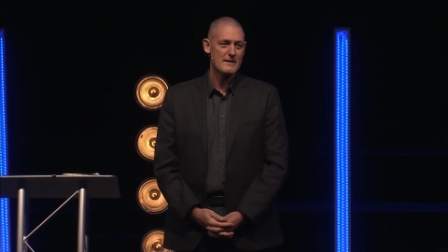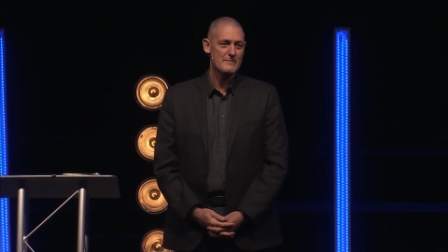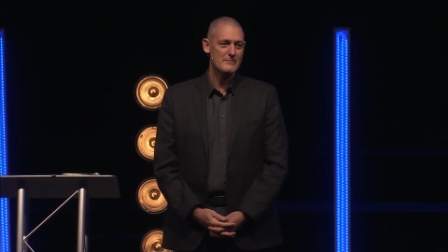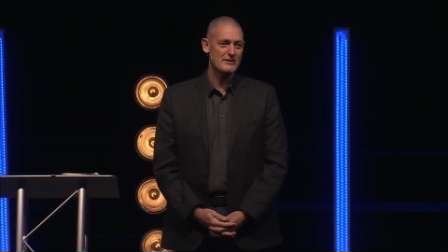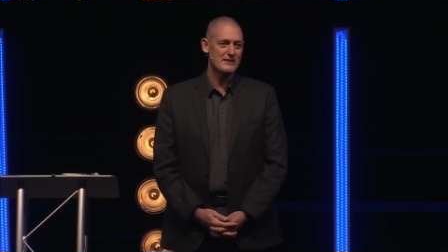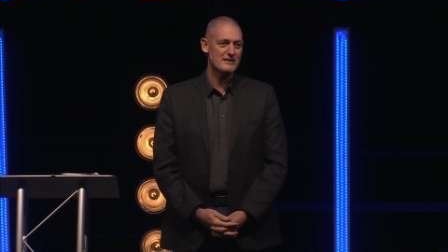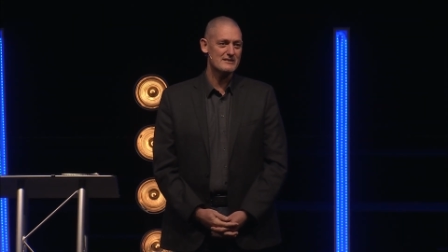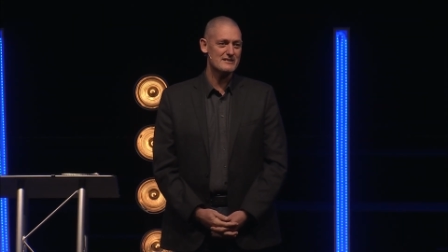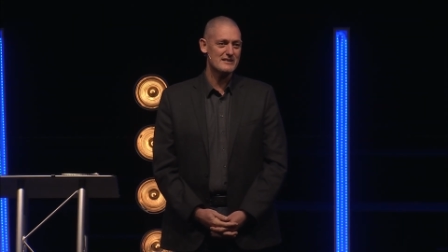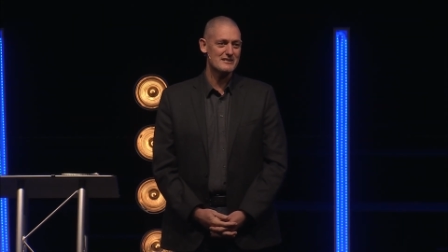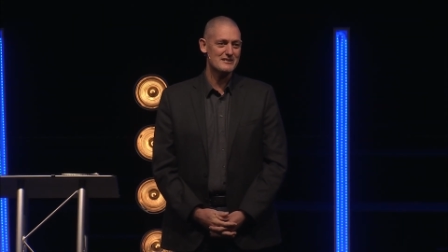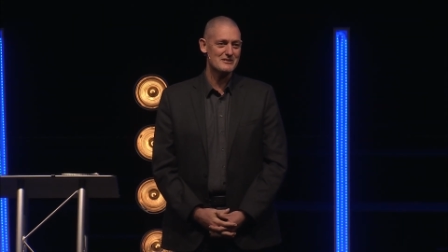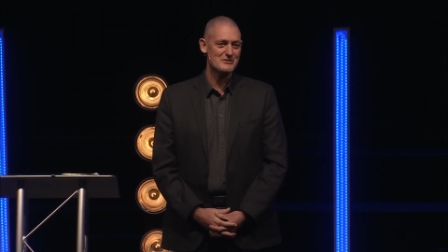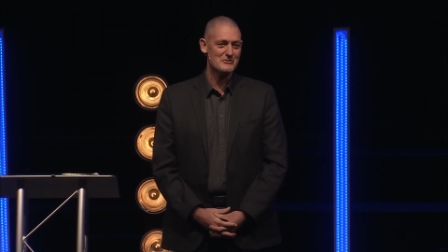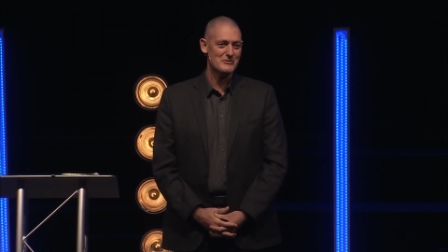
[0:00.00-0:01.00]
because I
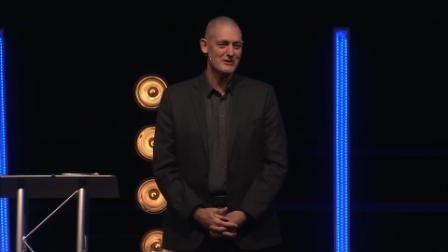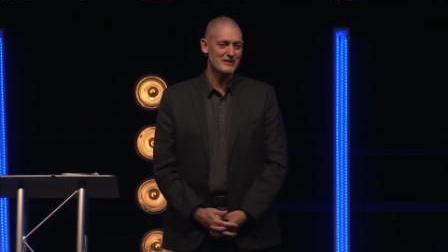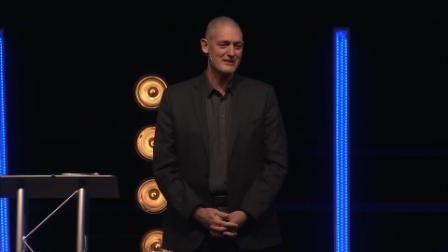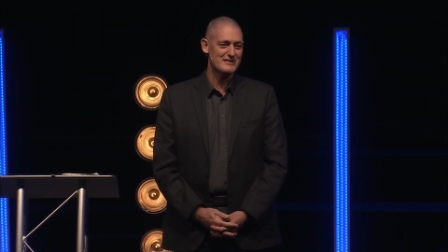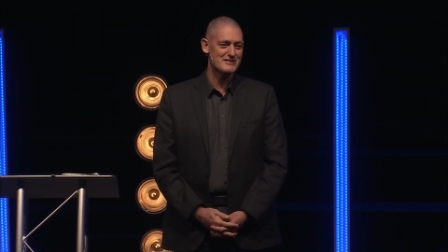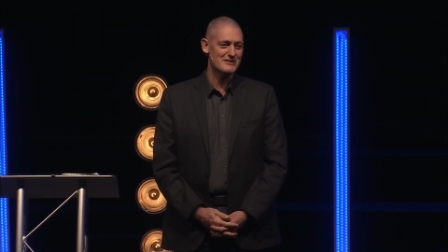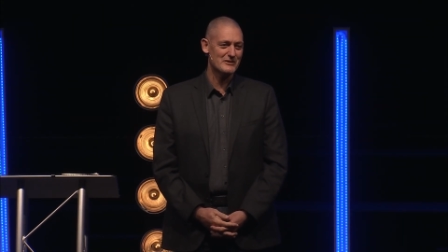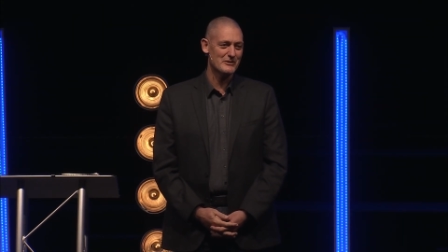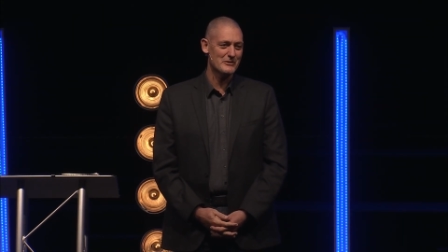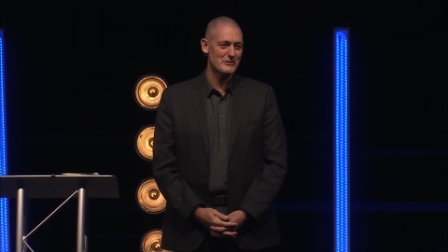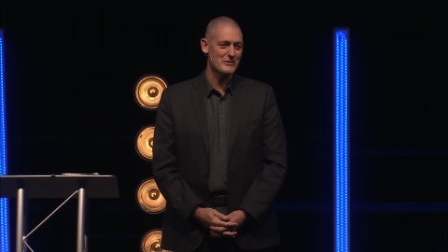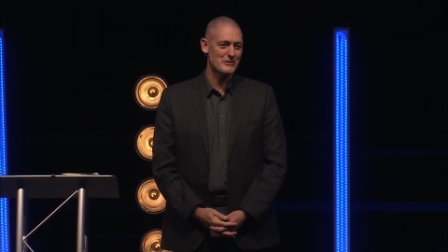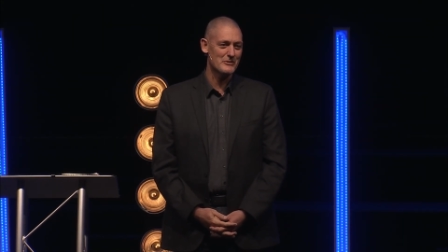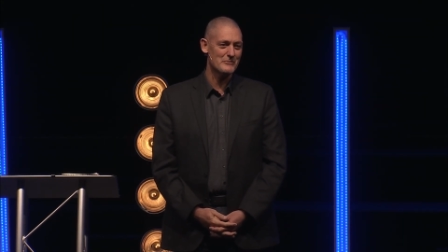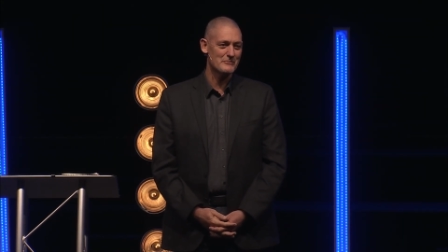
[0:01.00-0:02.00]
just wanted to go
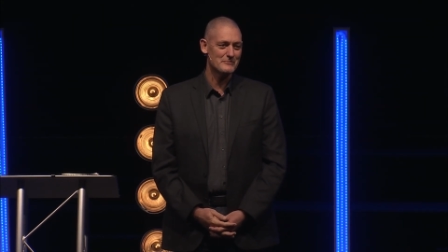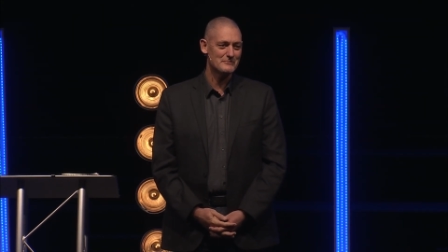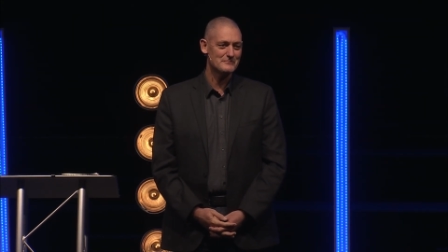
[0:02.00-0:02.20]
home.